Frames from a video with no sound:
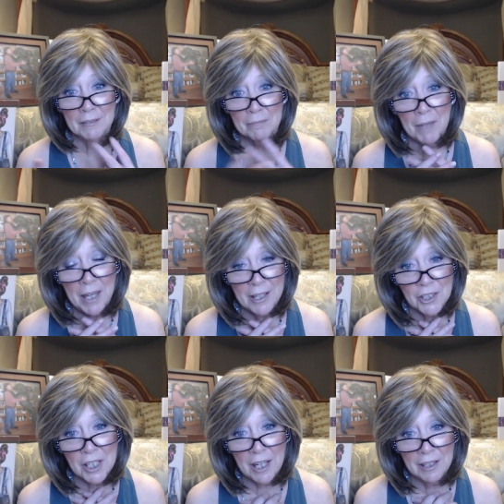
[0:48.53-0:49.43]
my
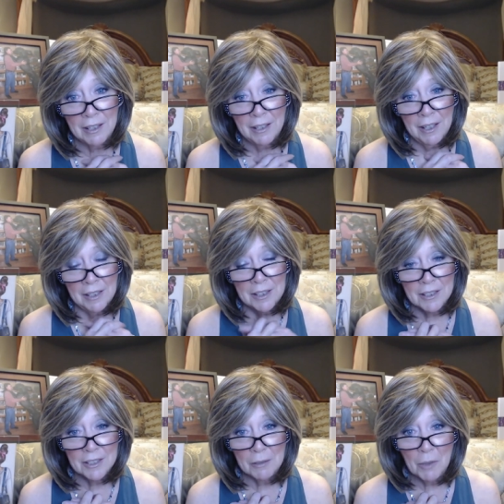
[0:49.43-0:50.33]
hashtag
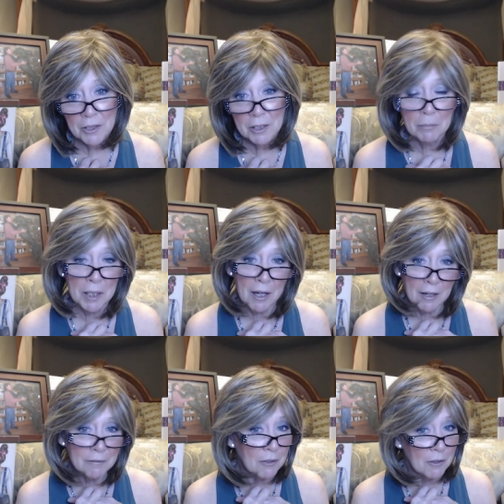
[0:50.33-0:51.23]
Nancy wants to
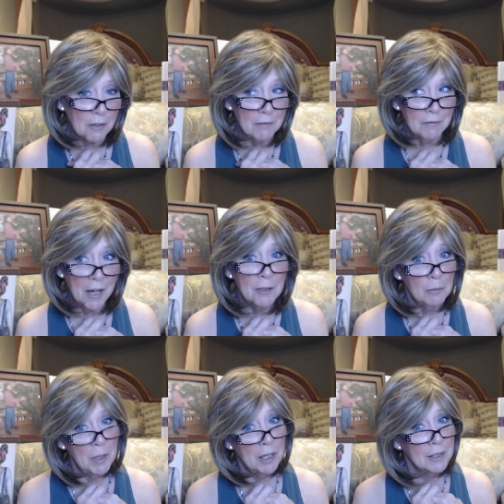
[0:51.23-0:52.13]
PR for vinyl
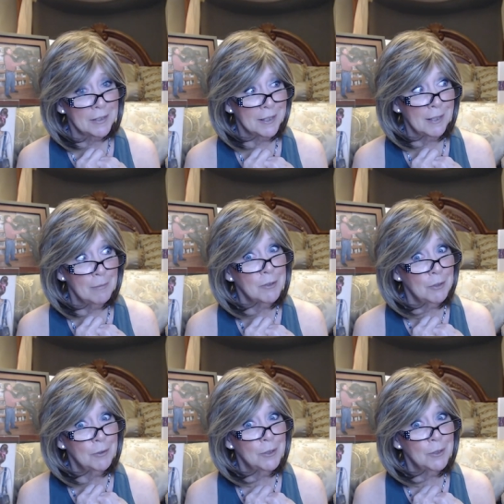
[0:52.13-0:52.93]
box to come true.